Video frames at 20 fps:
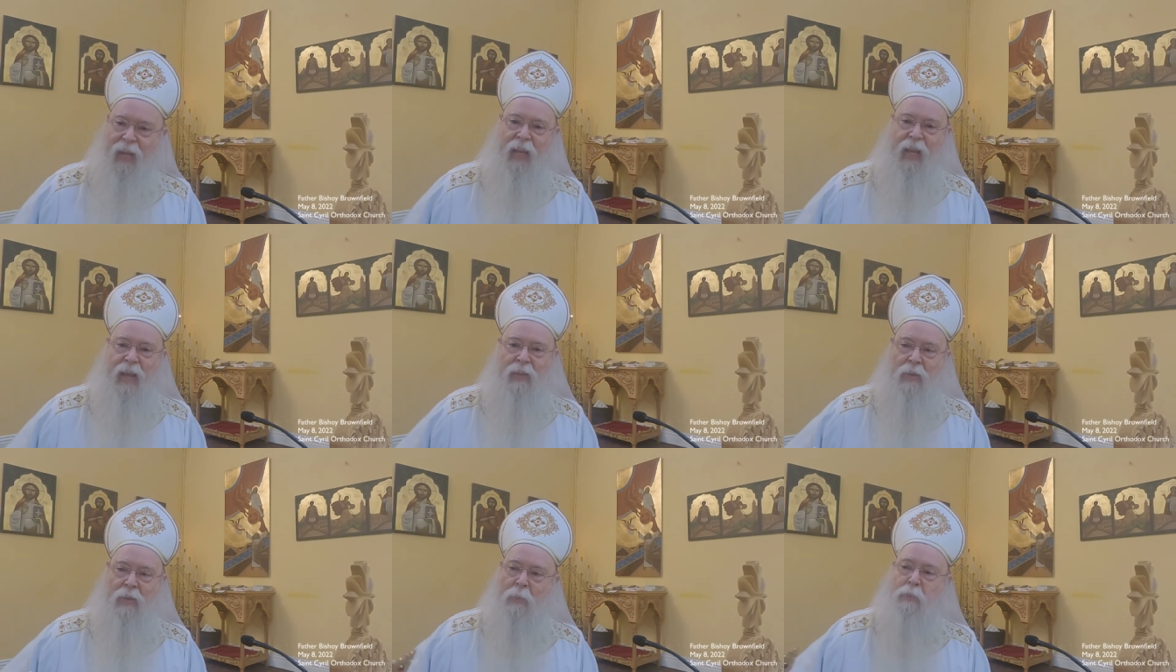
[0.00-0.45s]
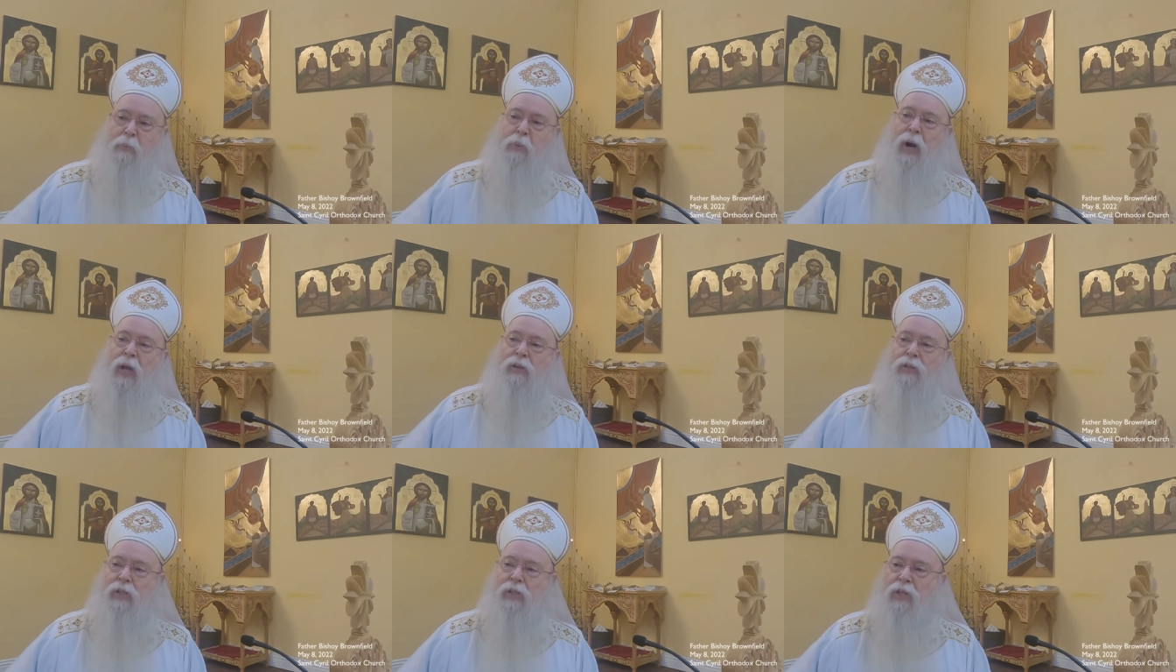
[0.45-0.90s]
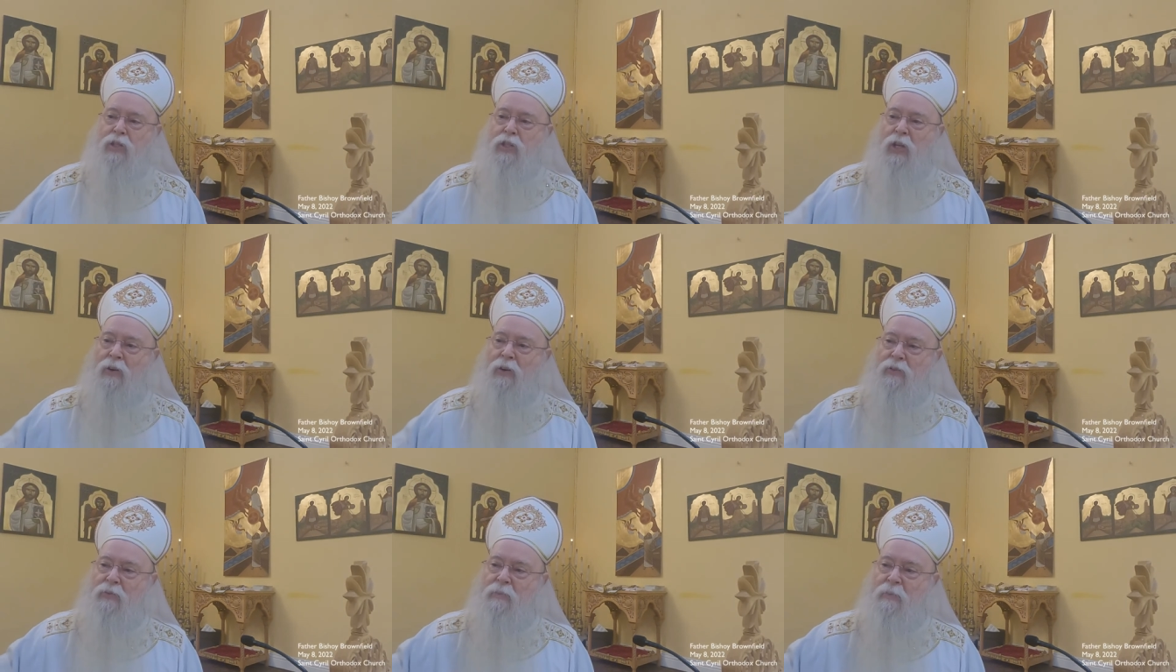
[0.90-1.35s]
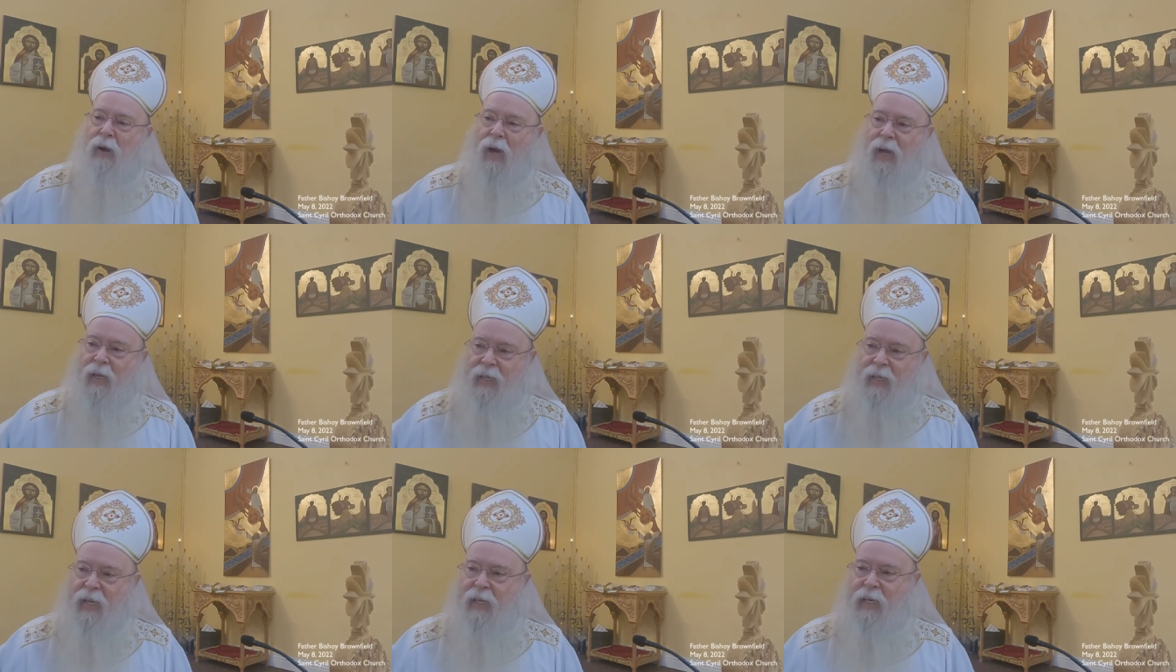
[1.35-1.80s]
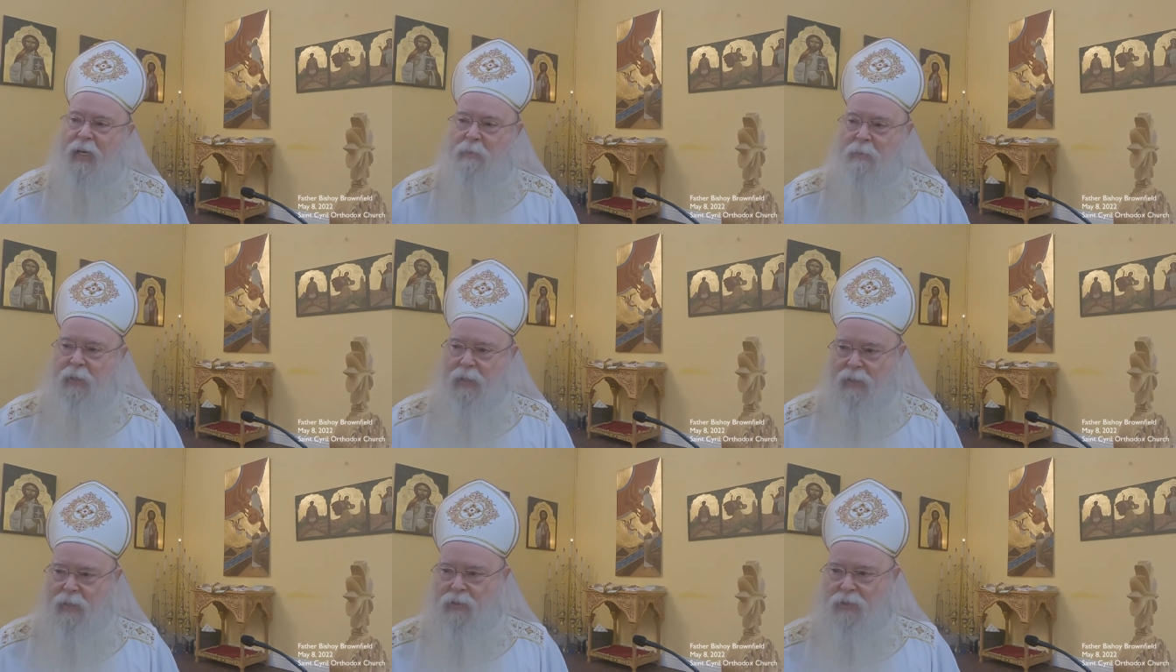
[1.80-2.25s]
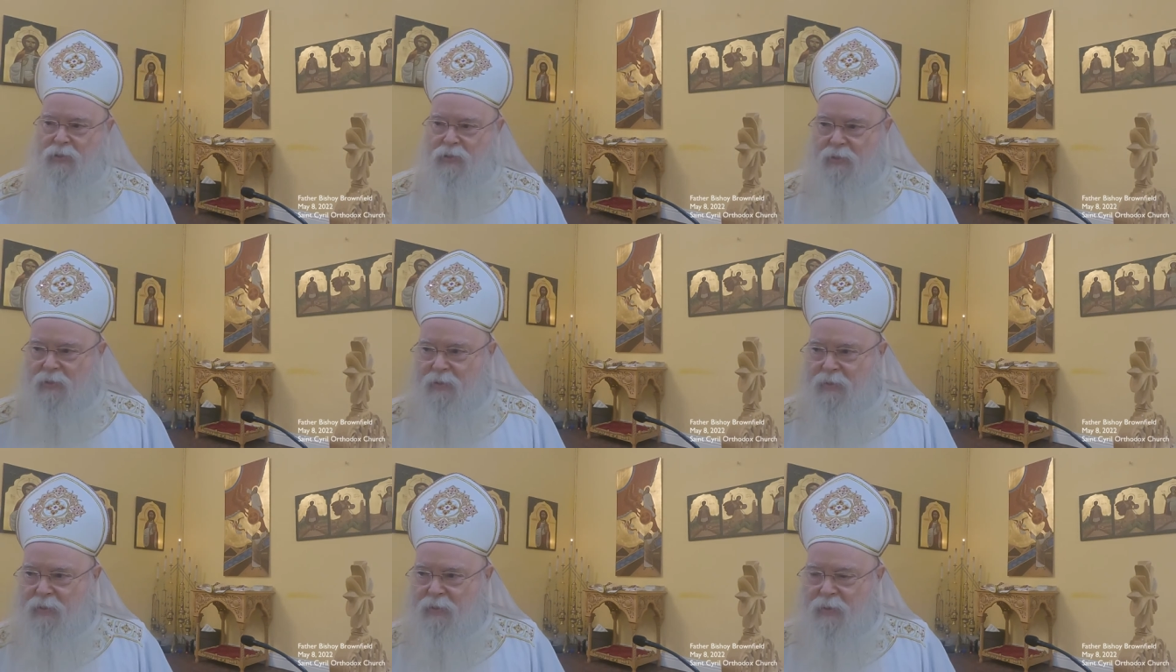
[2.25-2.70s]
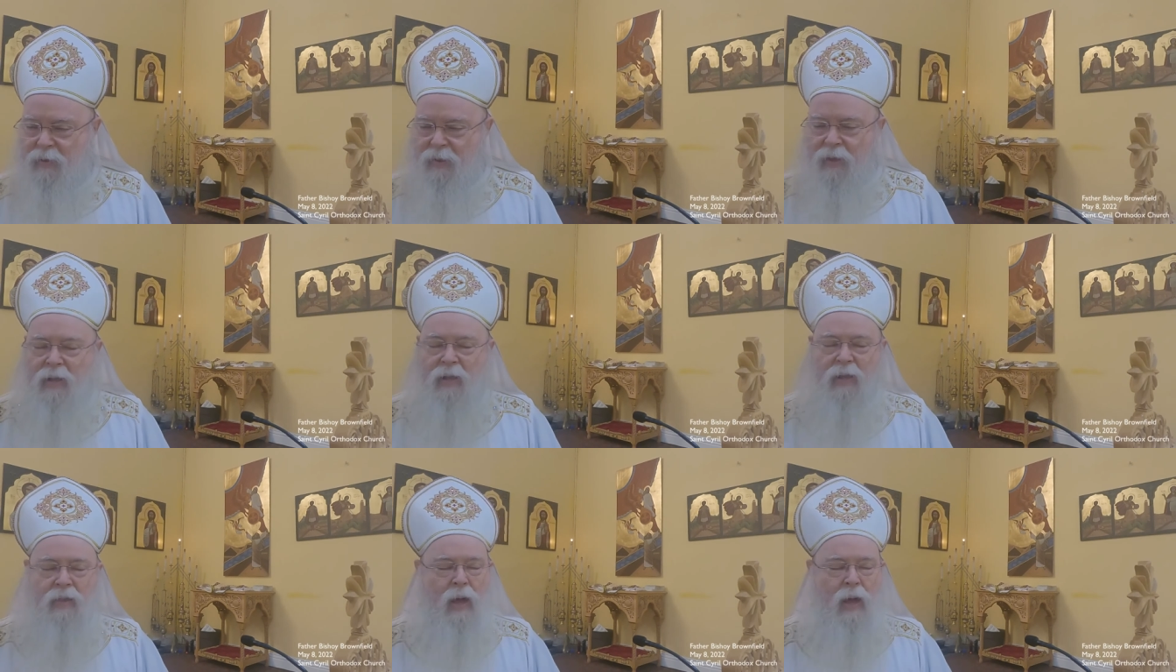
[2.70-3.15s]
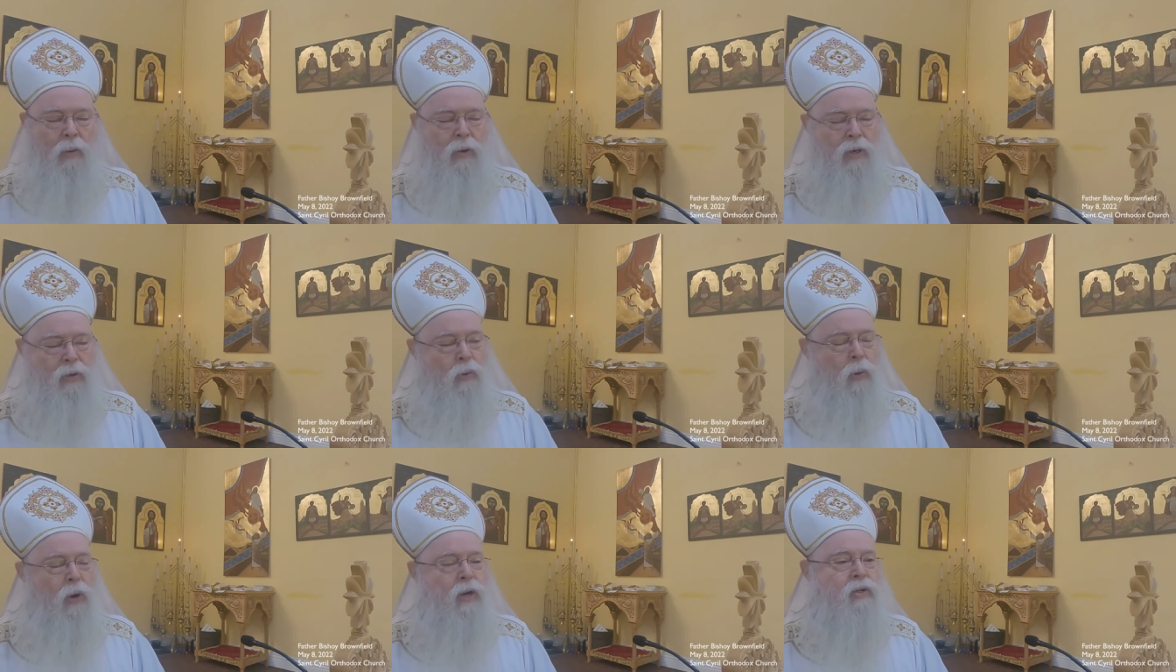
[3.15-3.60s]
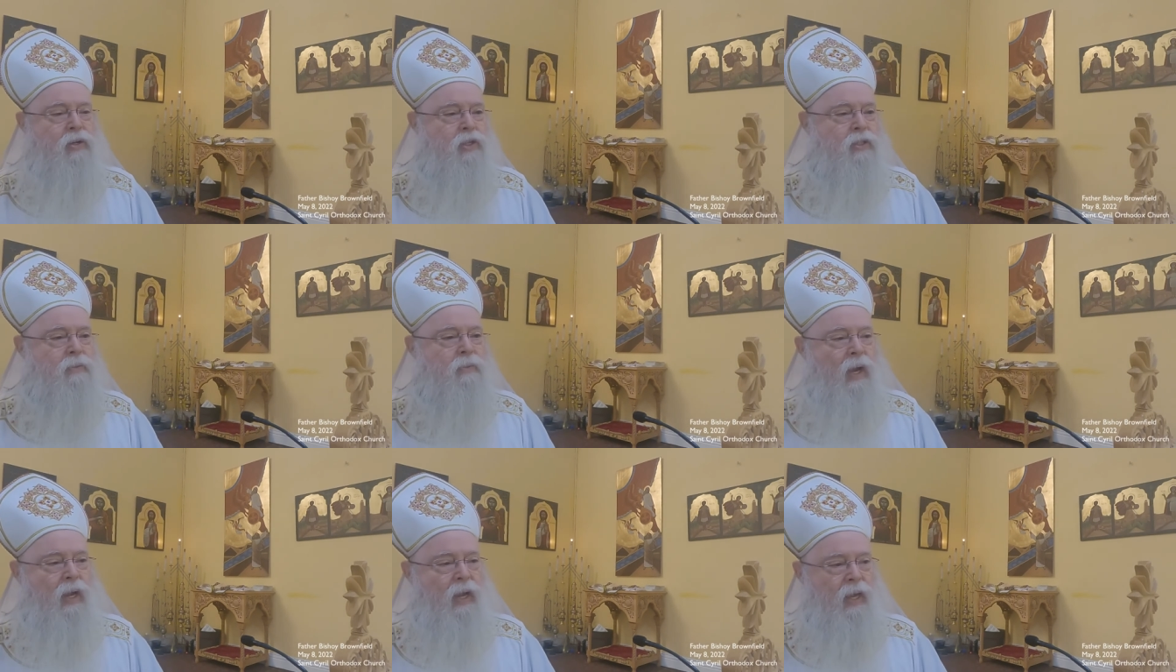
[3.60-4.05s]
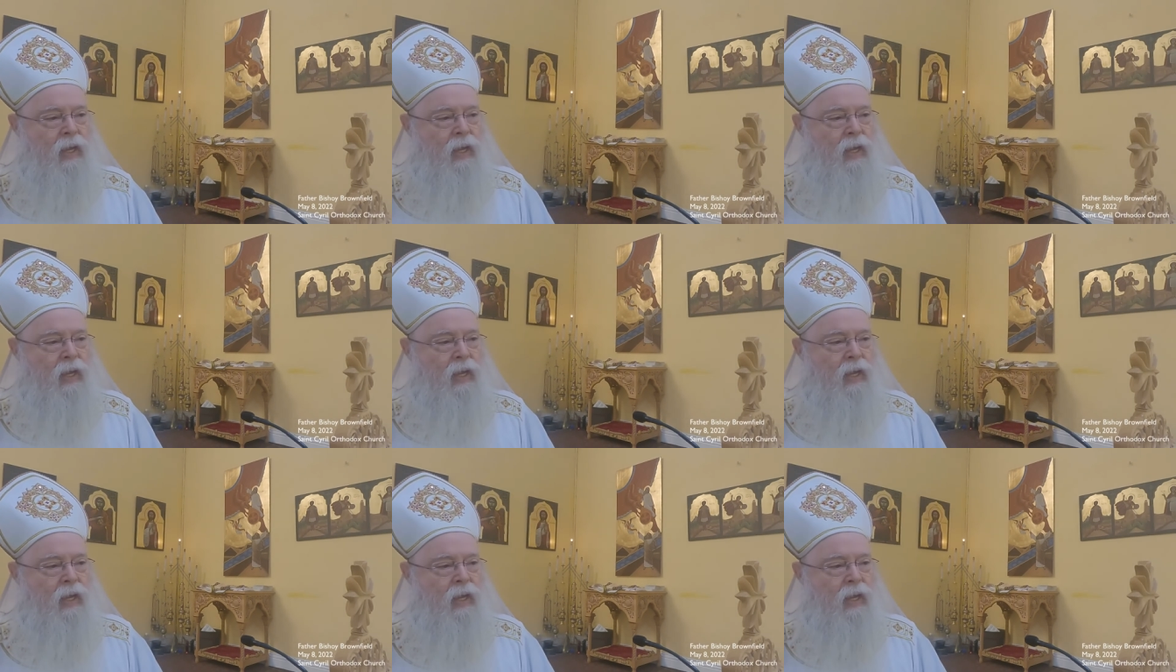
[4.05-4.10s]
in the presence of my enemies, thou anointest my